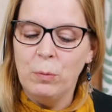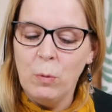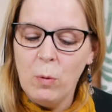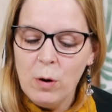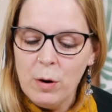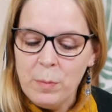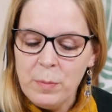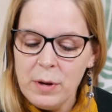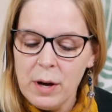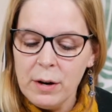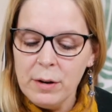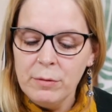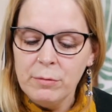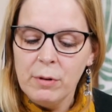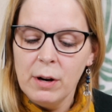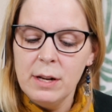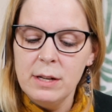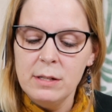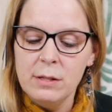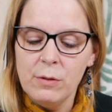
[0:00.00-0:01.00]
The warp yarn
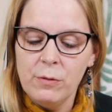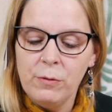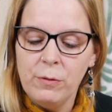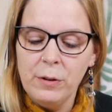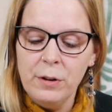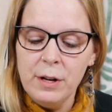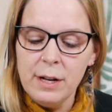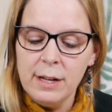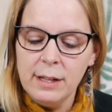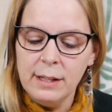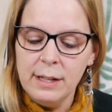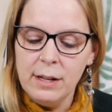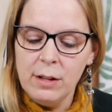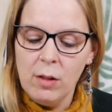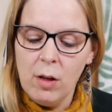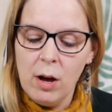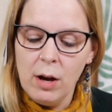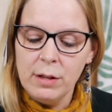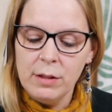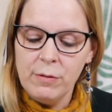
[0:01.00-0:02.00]
runs vertically
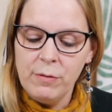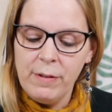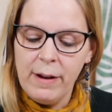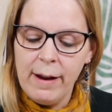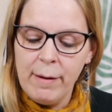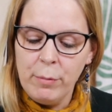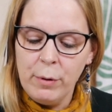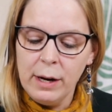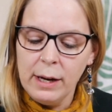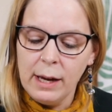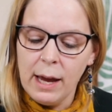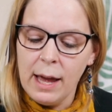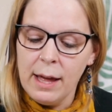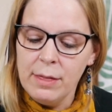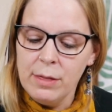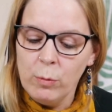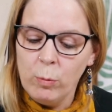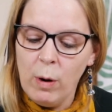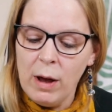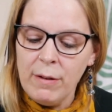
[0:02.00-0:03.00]
along the fabric,
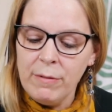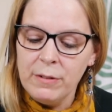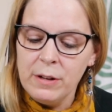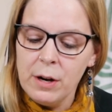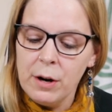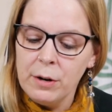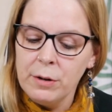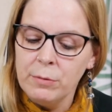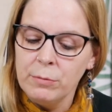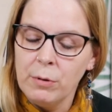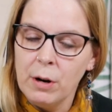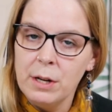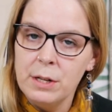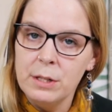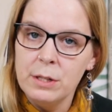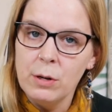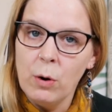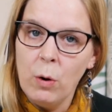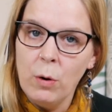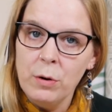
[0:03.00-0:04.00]
and the weft yarn
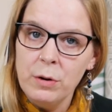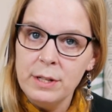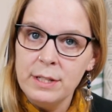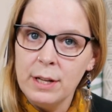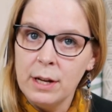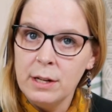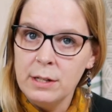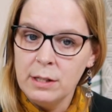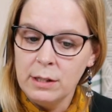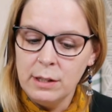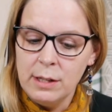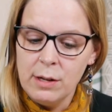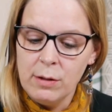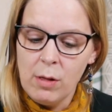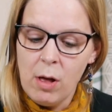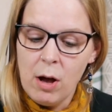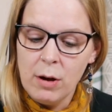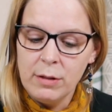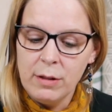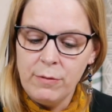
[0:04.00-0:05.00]
runs horizontally
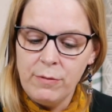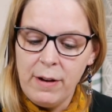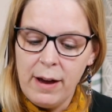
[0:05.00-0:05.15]
along the